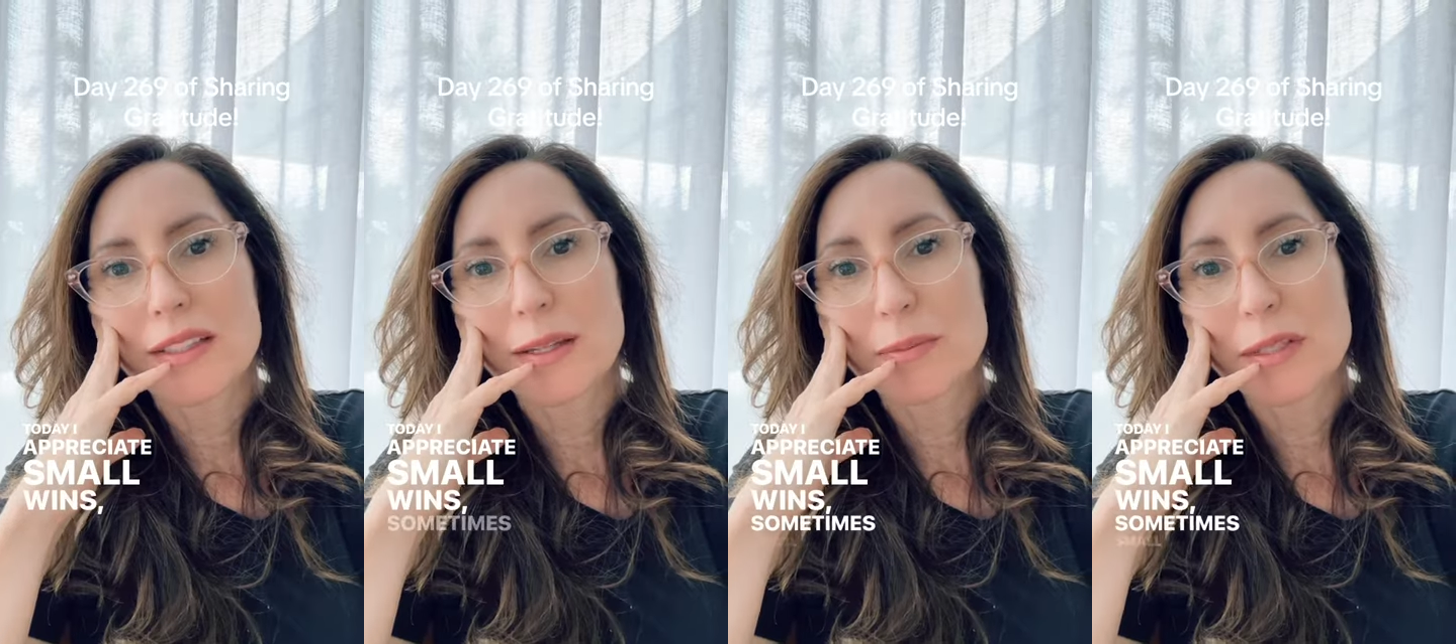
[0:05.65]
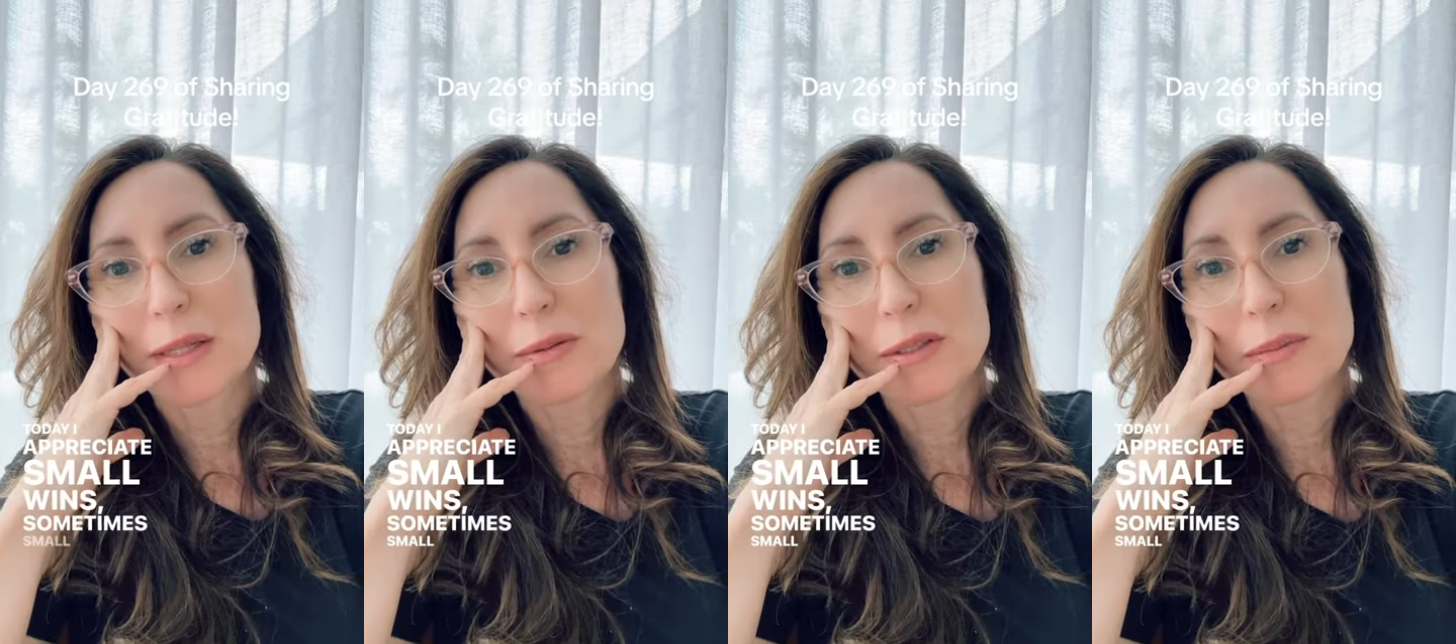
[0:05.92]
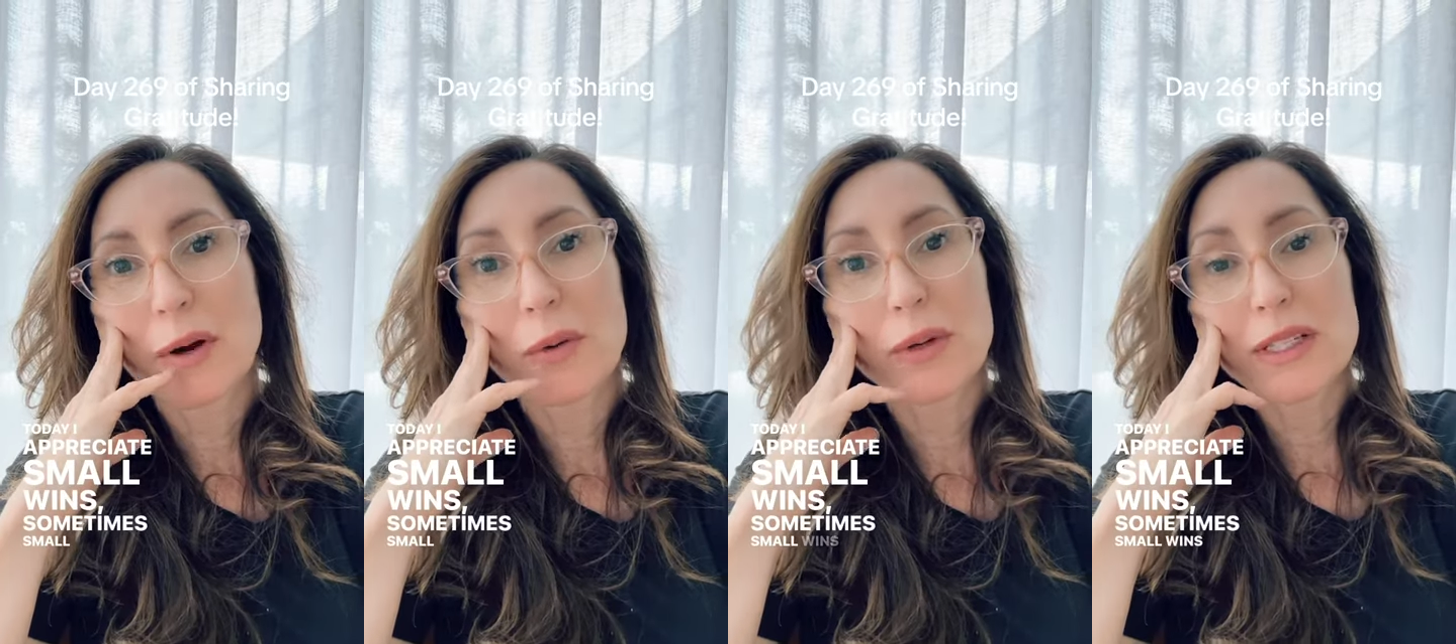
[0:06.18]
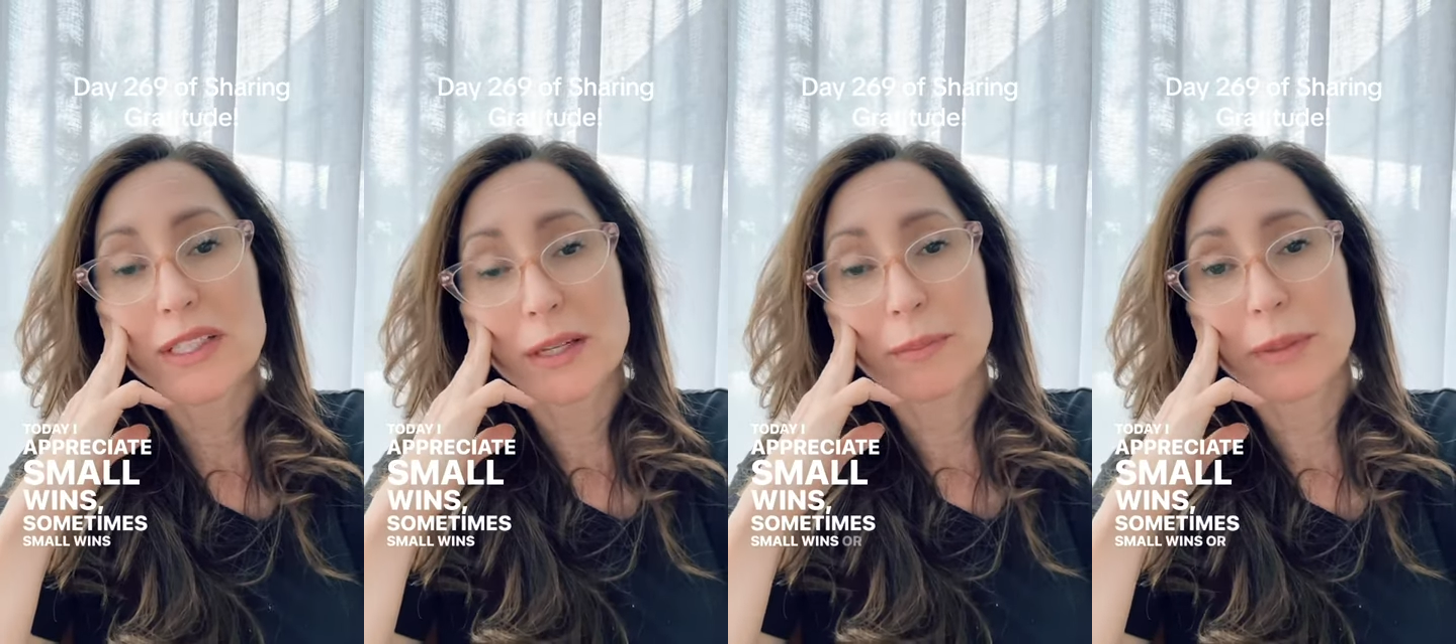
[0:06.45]
Sometimes small
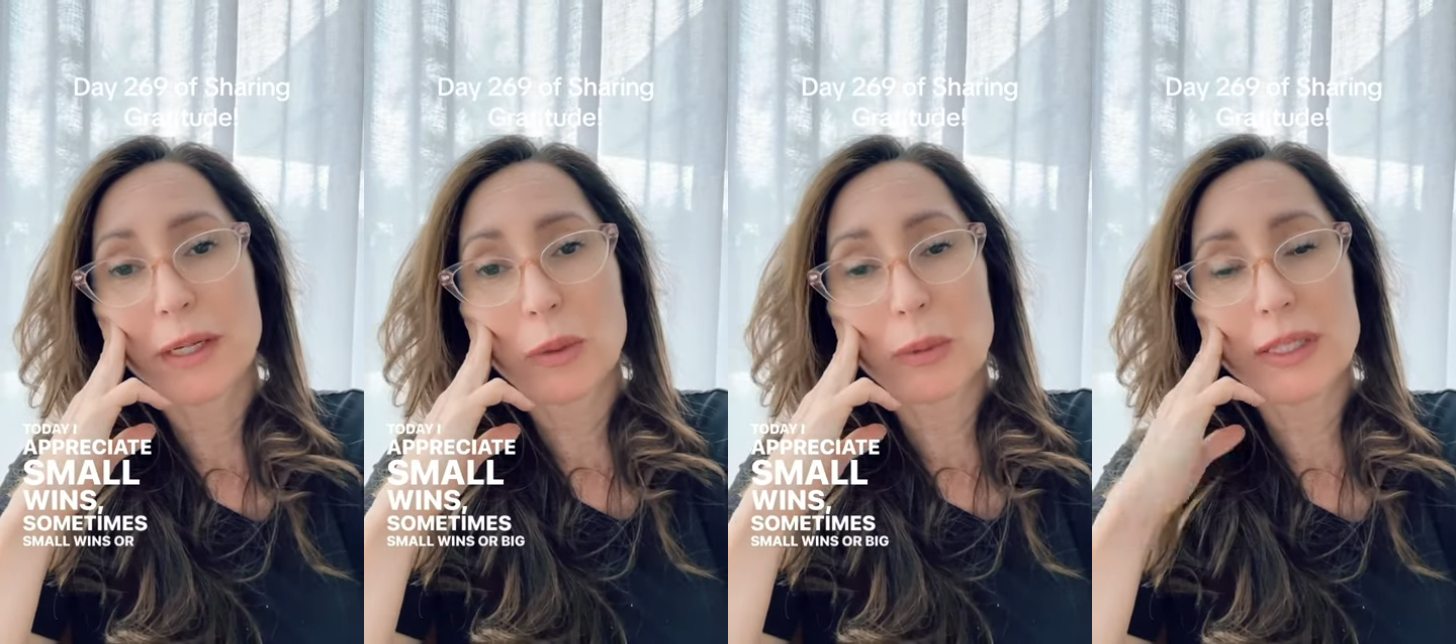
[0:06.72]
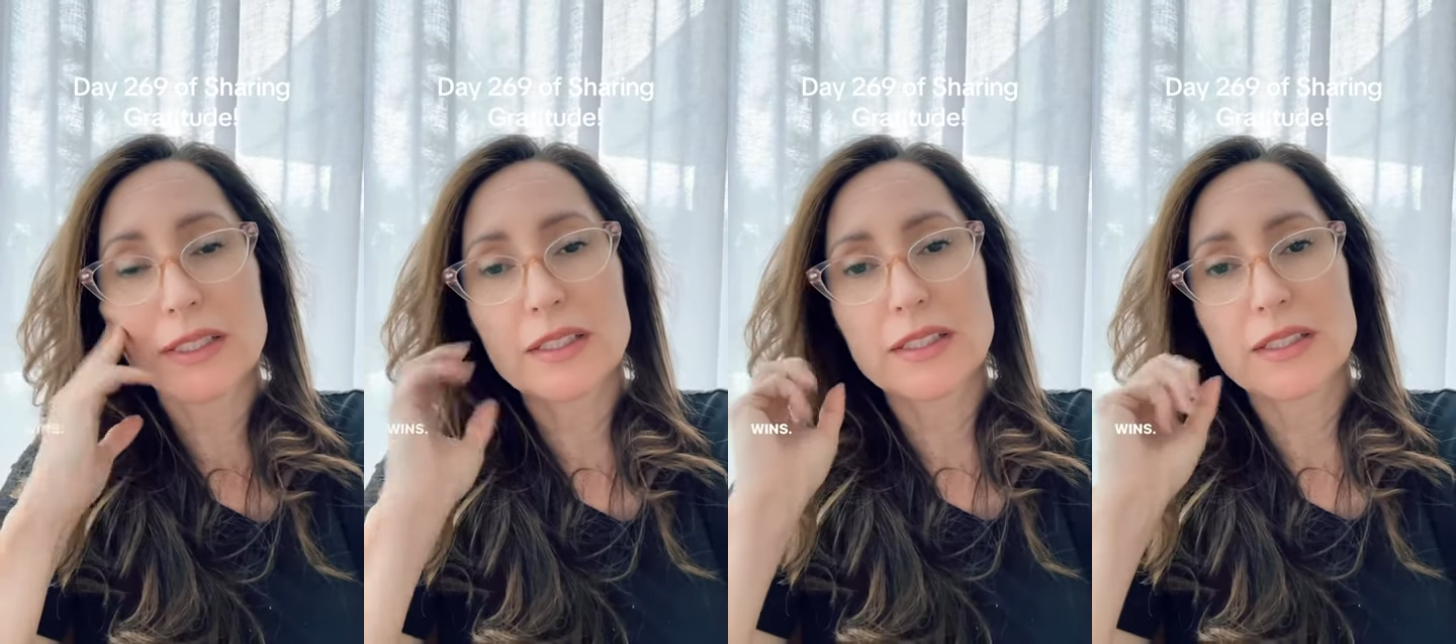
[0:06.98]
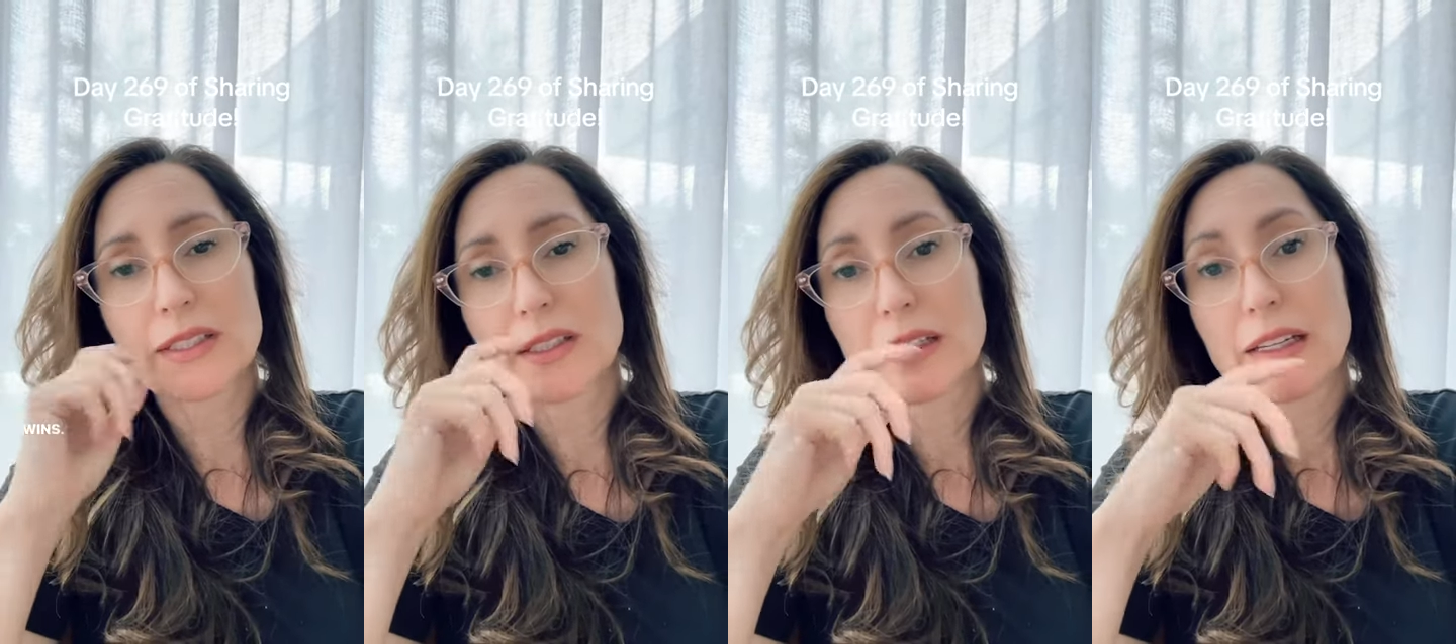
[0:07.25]
wins are big wins.